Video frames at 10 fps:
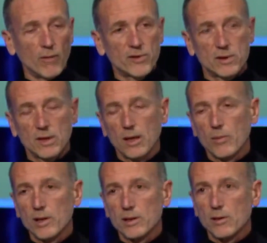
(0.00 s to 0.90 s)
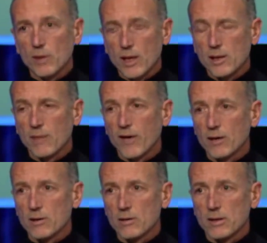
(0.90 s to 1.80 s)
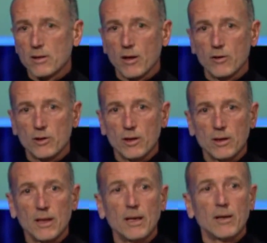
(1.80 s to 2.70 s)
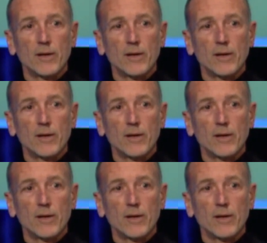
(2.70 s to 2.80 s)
of sustainability-related financial disclosure